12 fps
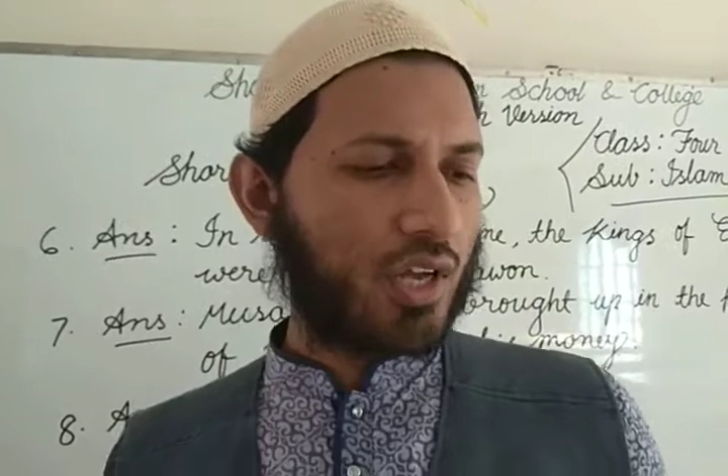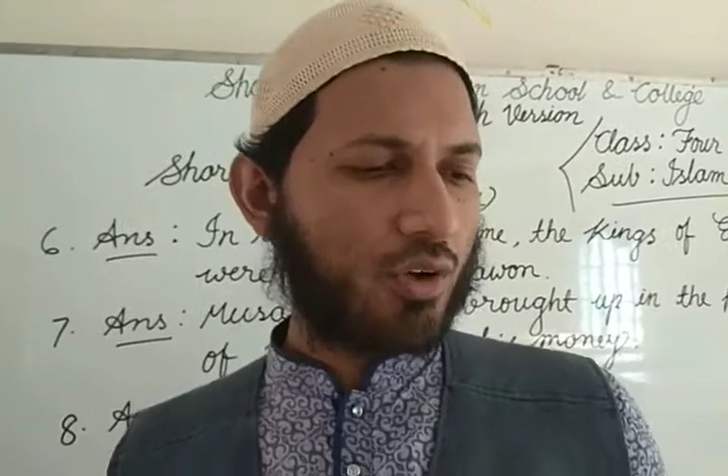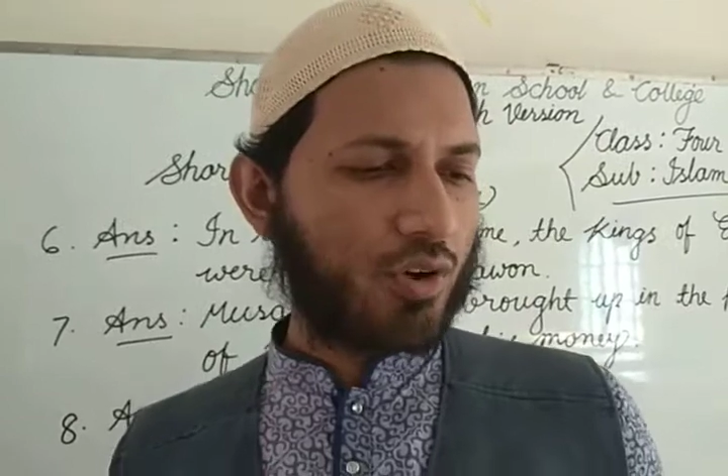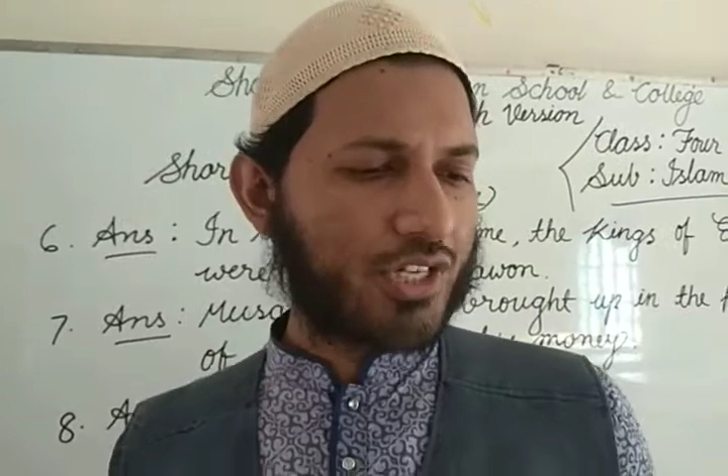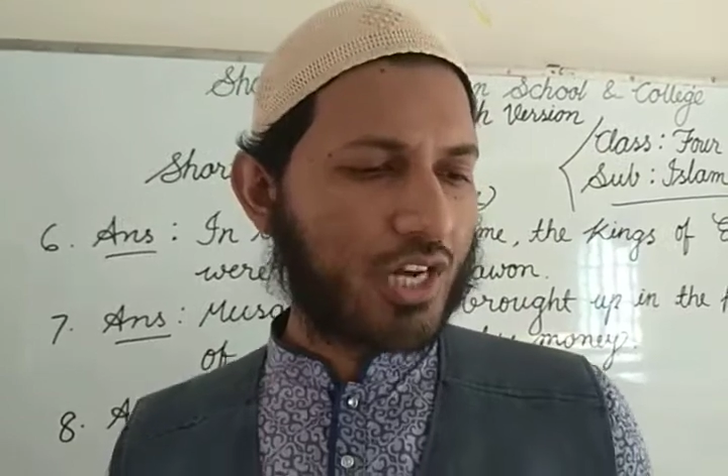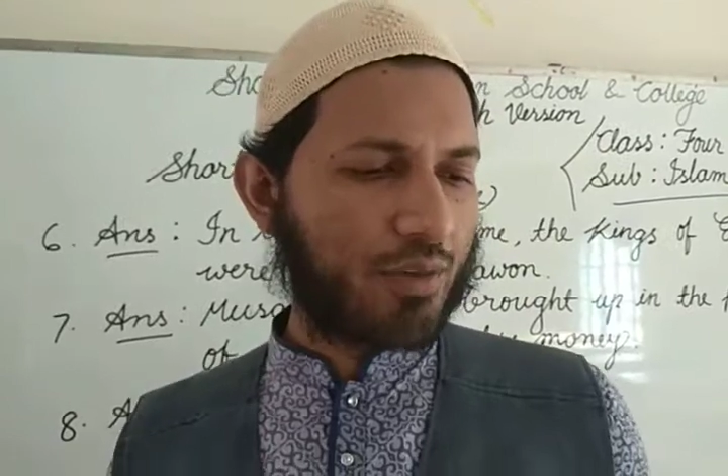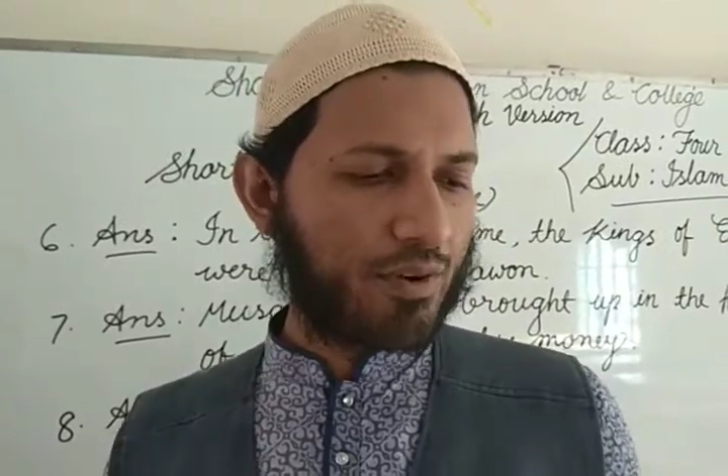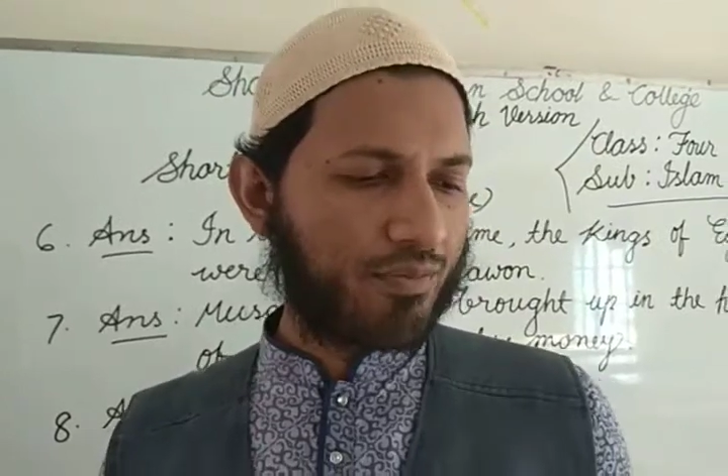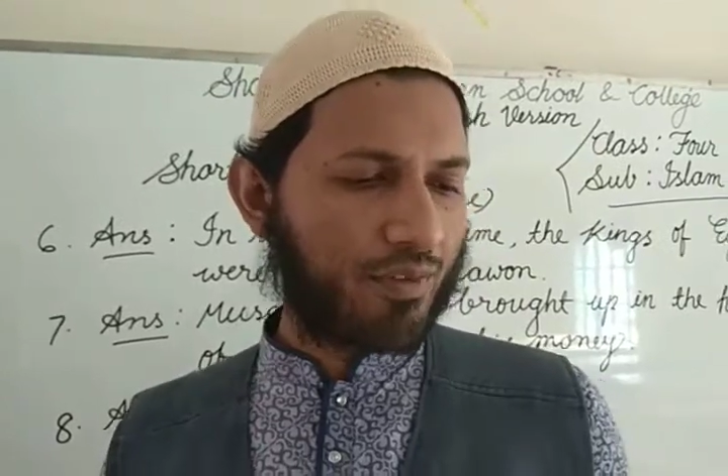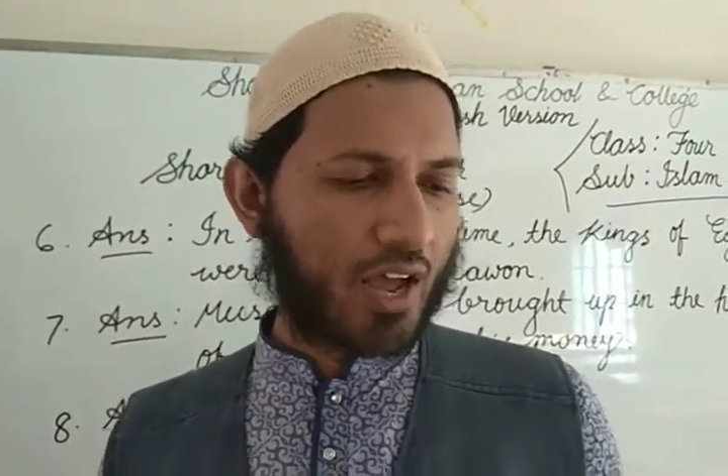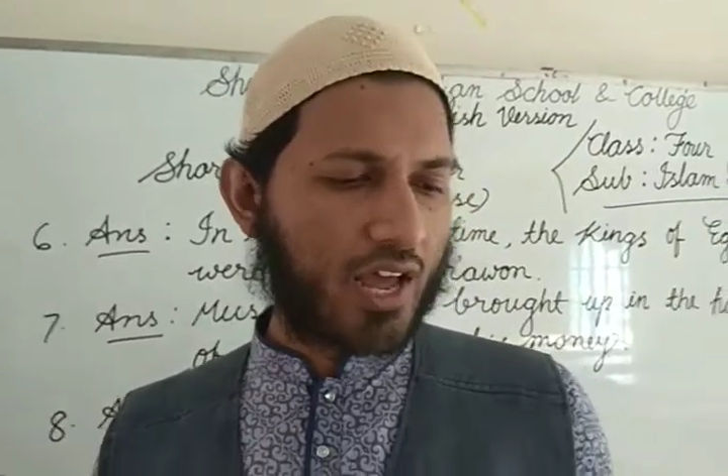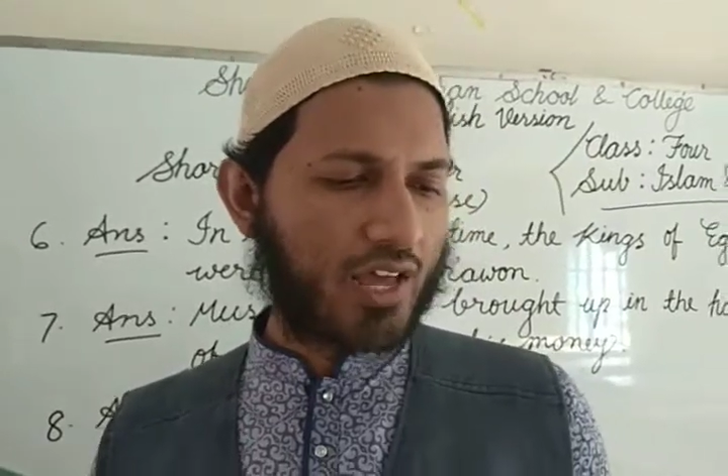Question number
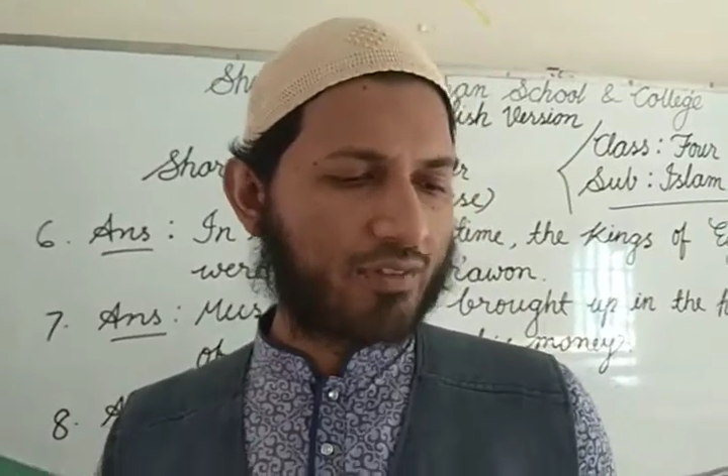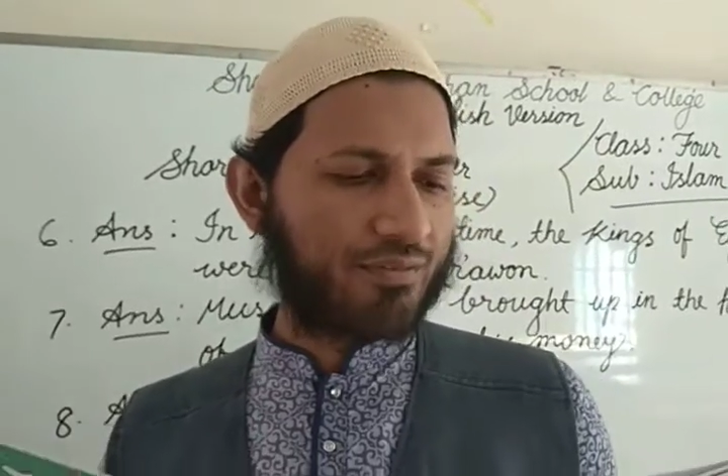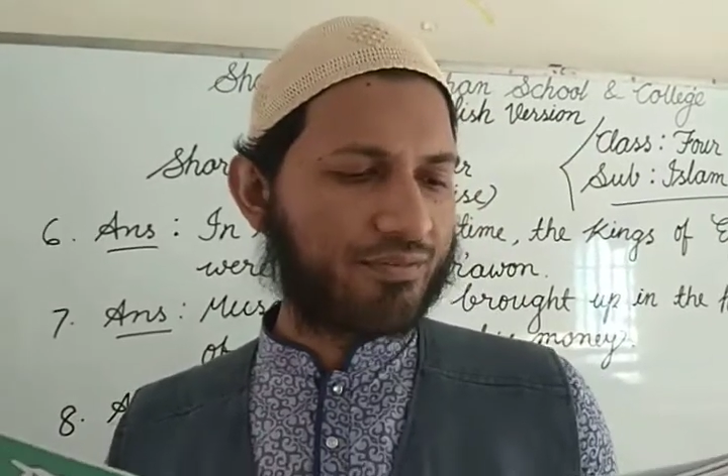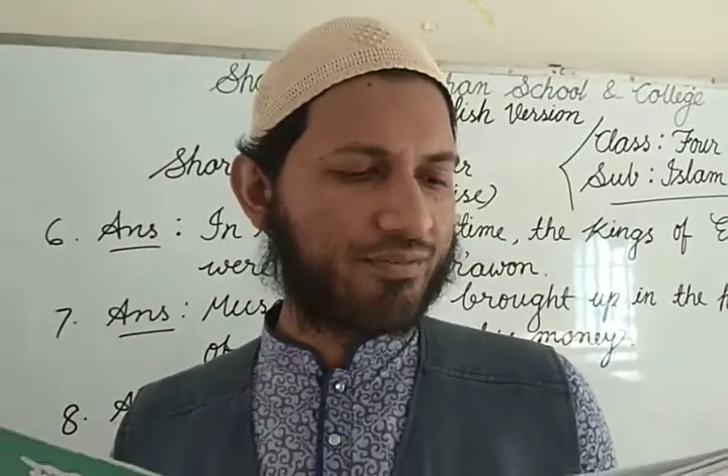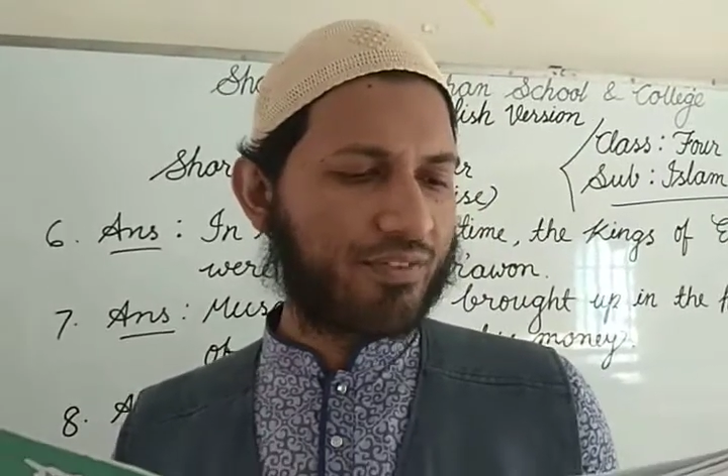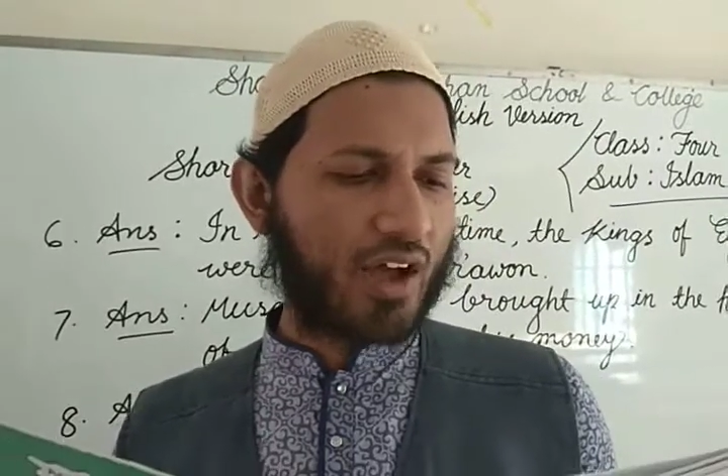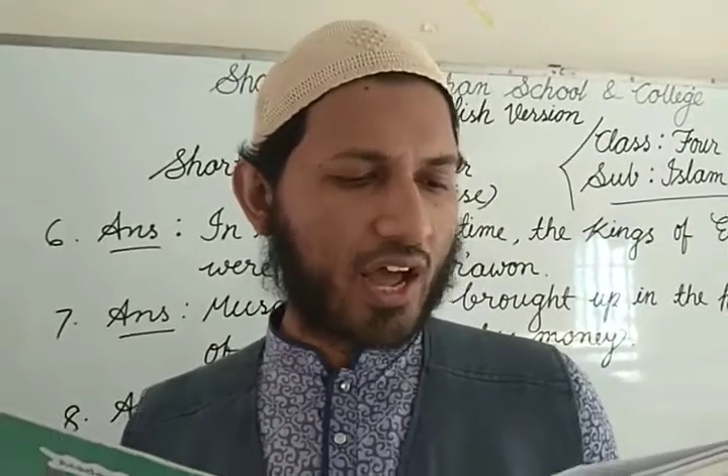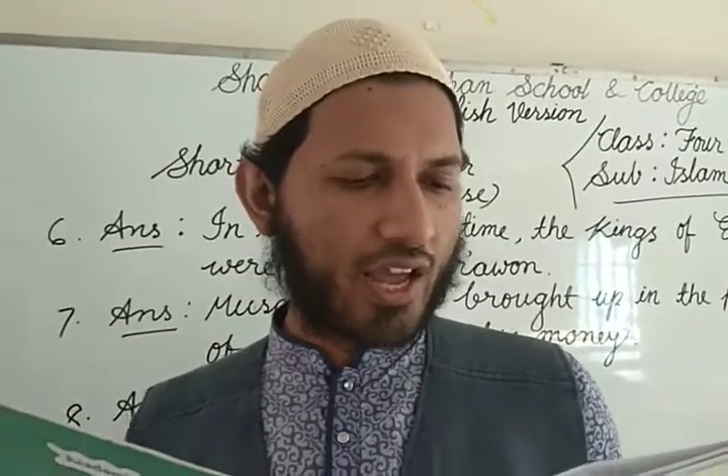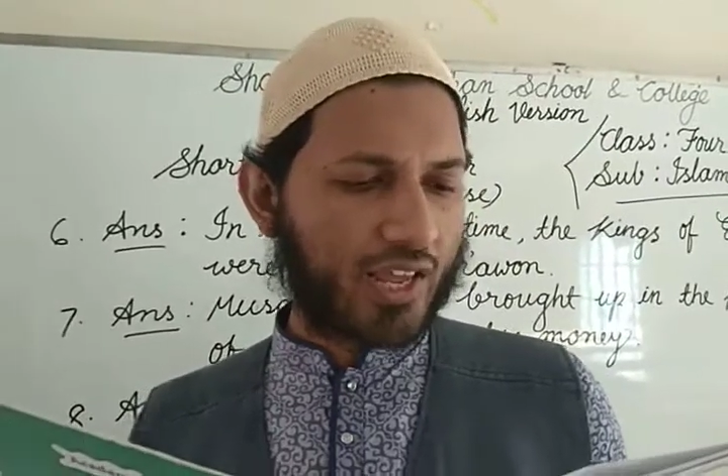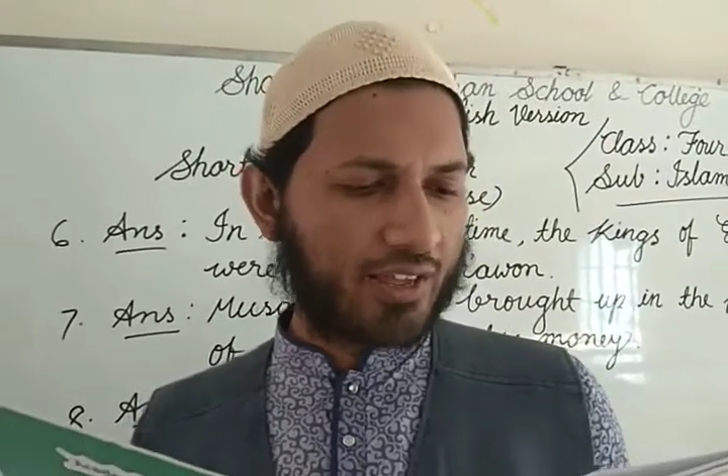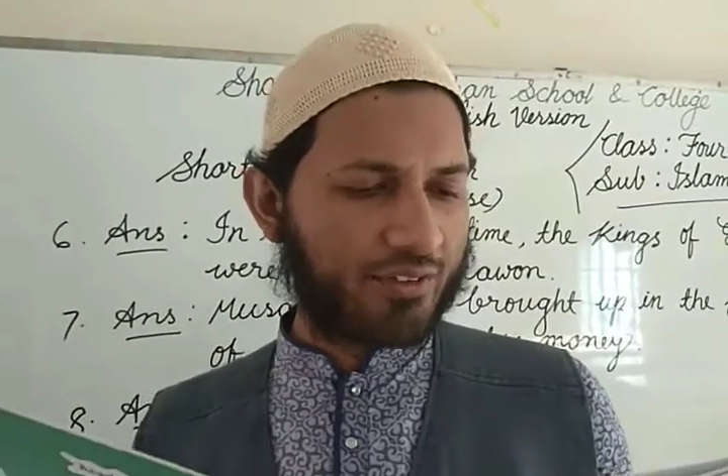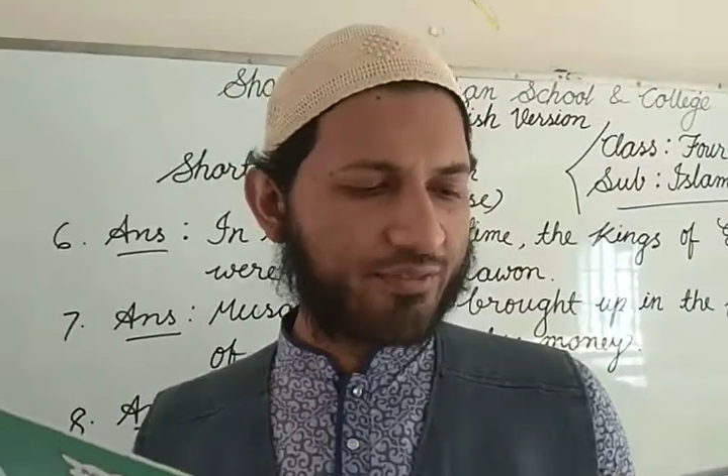
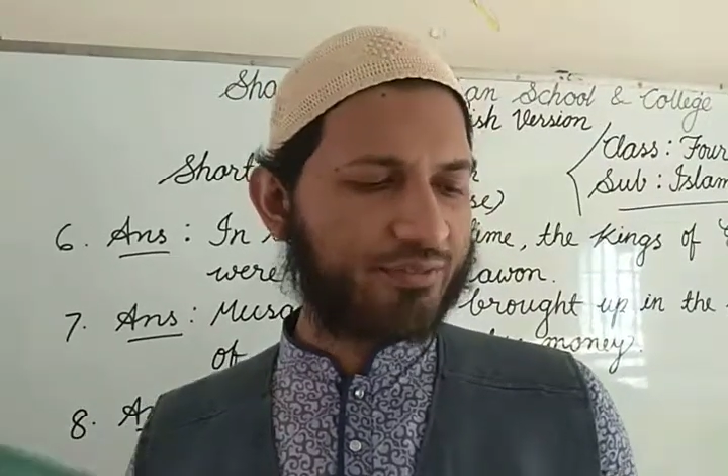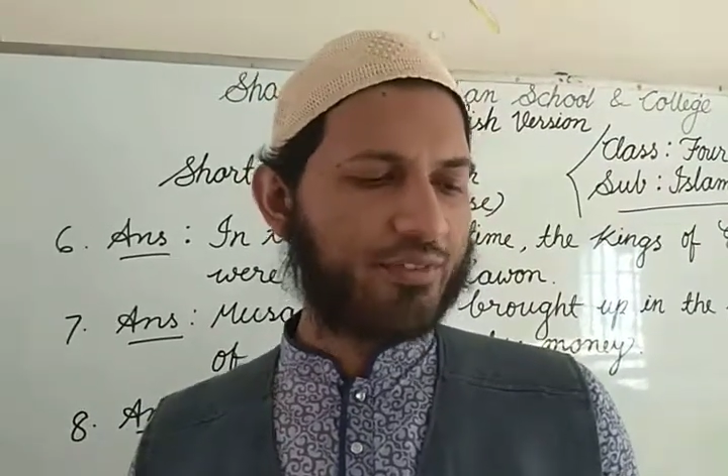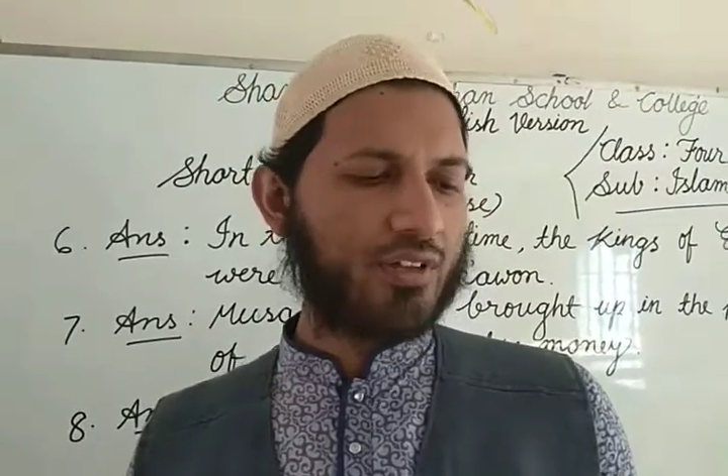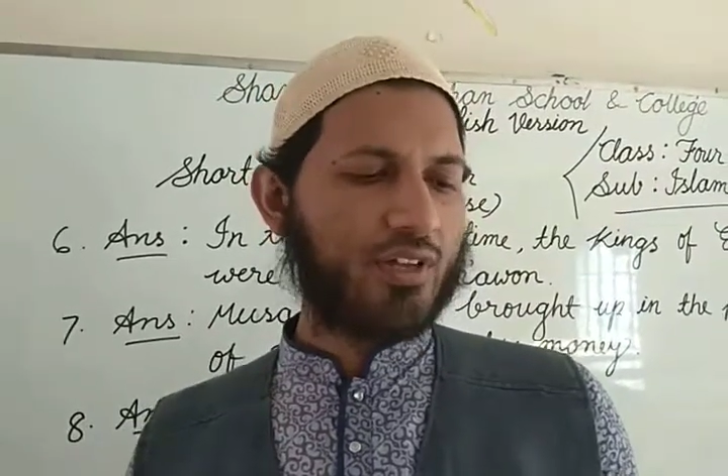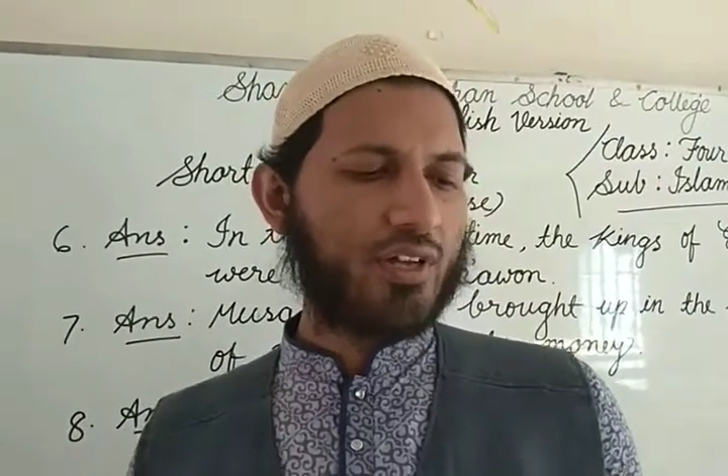5.